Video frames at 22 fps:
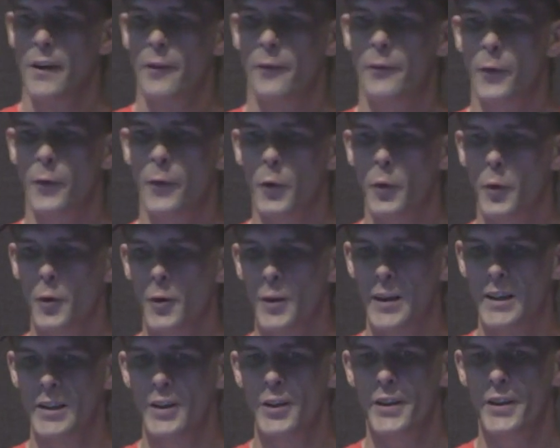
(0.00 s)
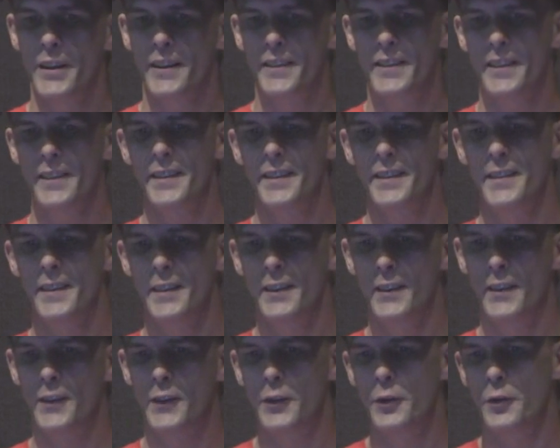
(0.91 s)
for alerting
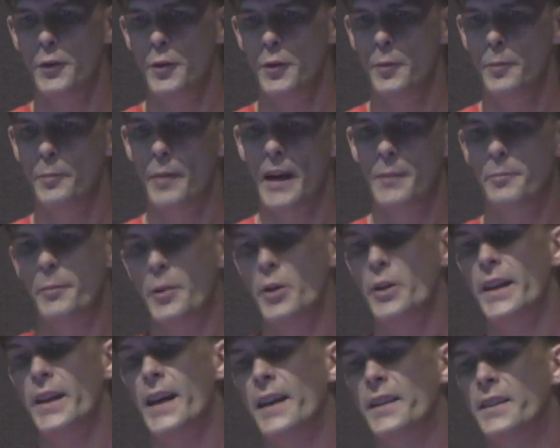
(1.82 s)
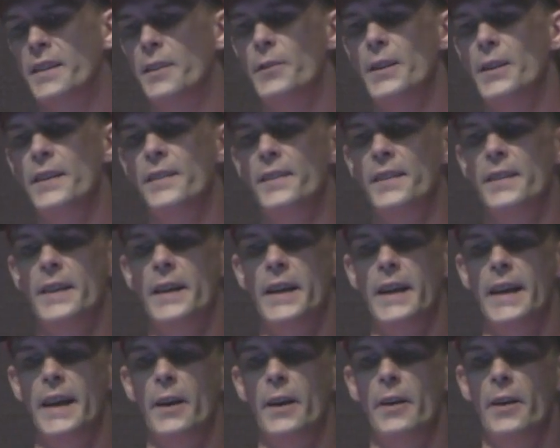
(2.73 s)
citizens to backburning activities in
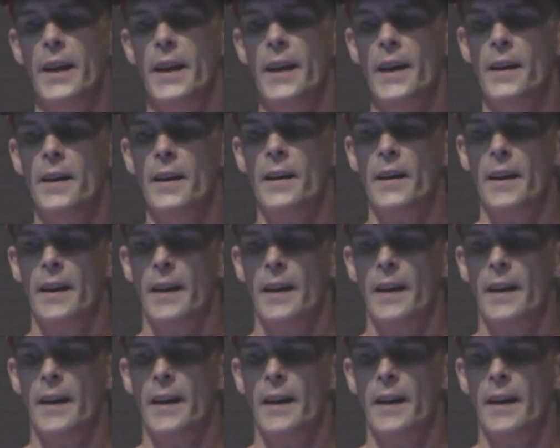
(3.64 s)
their area